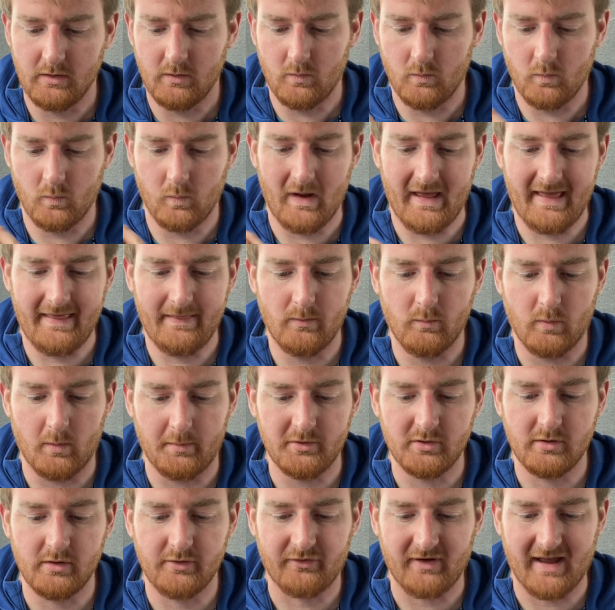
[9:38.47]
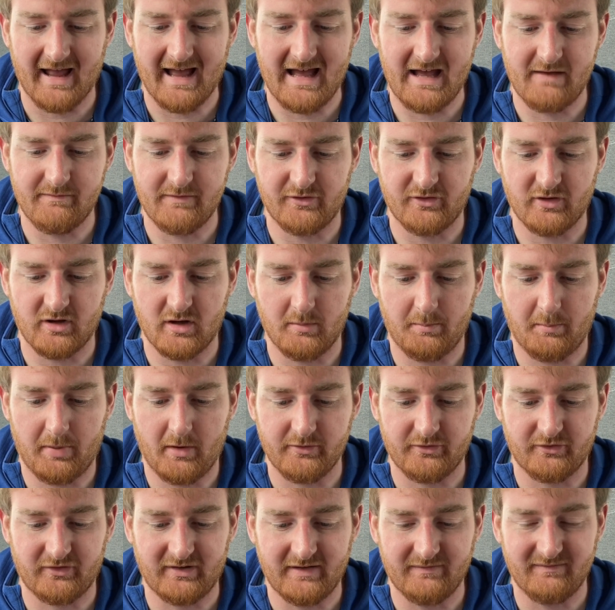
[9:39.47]
What we also have is our
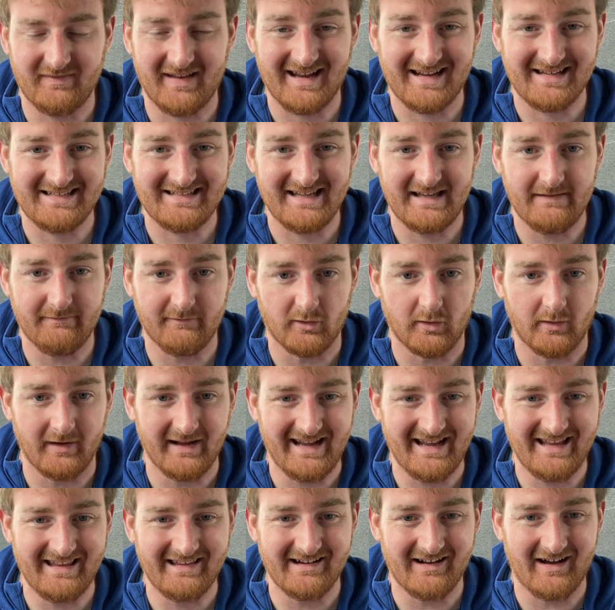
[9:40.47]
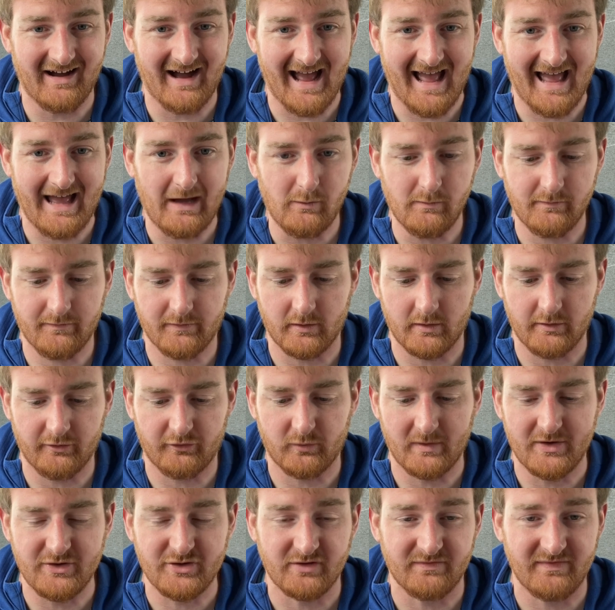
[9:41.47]
positive, negative, or our in and our out for our
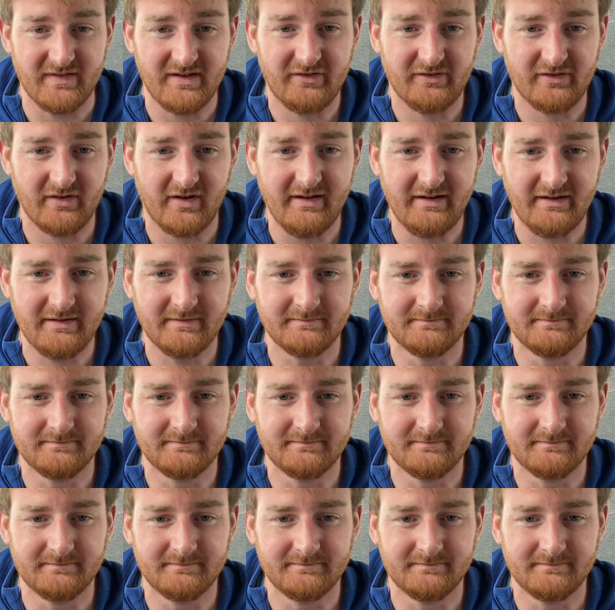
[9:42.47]
switch on this side.